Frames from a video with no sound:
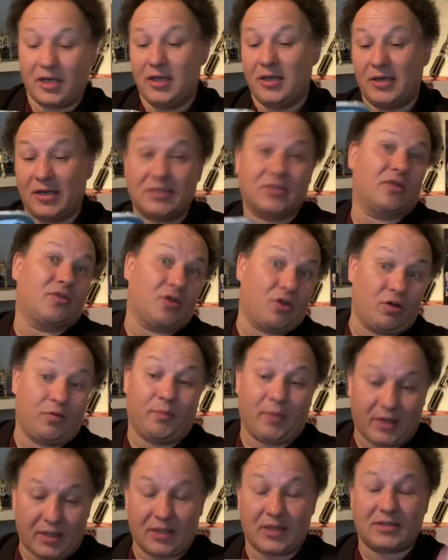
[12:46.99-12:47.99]
It's not the home
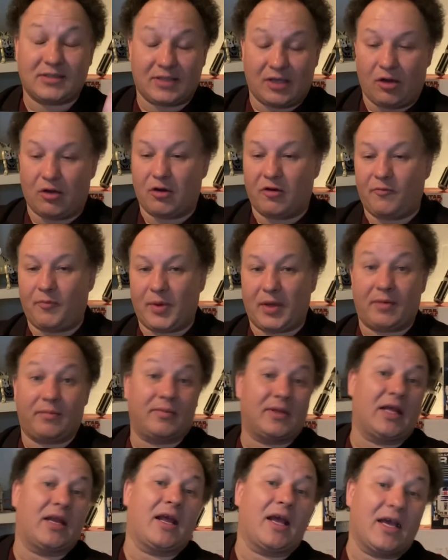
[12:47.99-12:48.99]
button, it's the on-off button
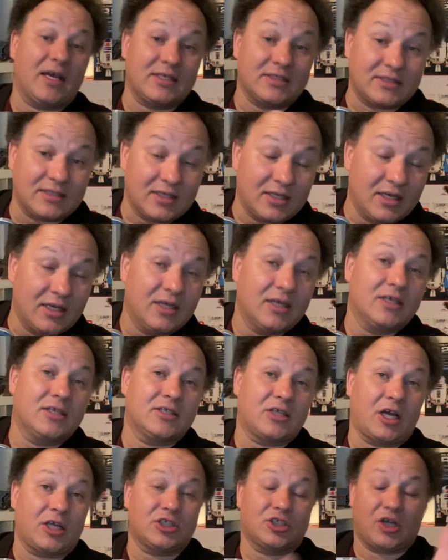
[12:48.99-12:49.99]
that has
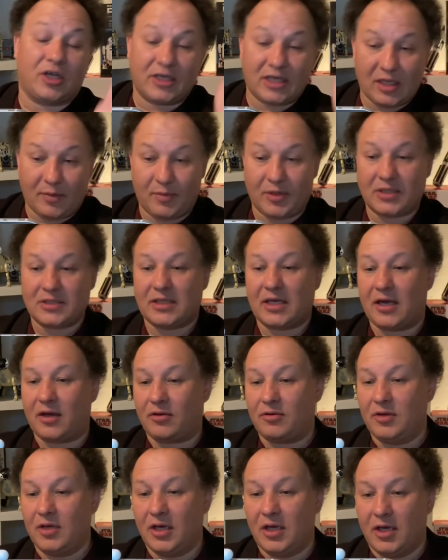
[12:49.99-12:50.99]
Touch ID, but it's how,
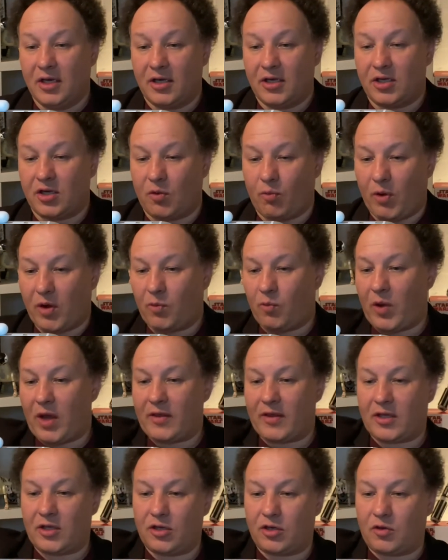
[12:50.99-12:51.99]
one way
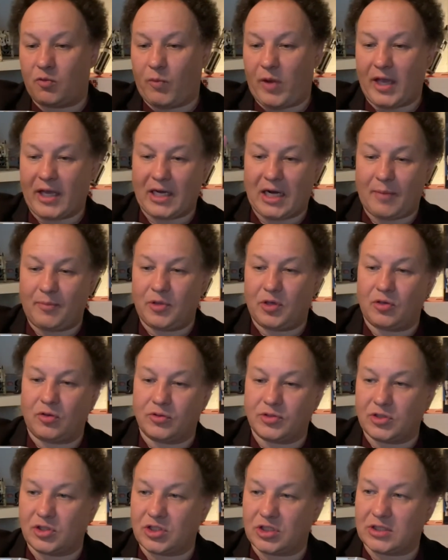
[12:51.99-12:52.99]
that you can wake it up. You can
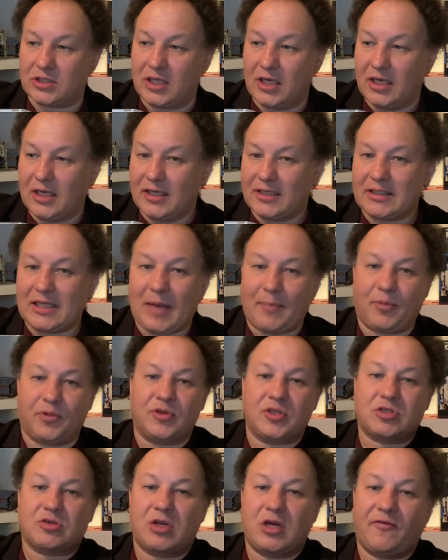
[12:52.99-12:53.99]
also just tap on the
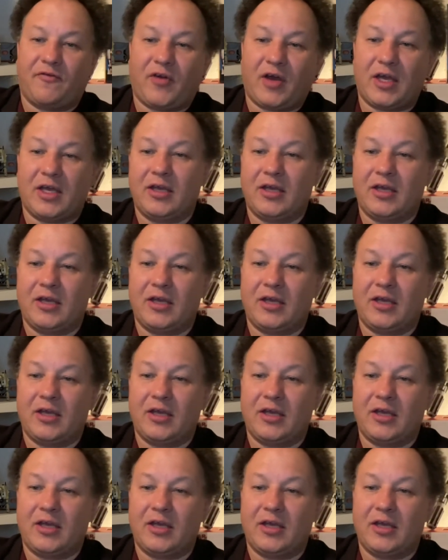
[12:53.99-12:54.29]
screen. If I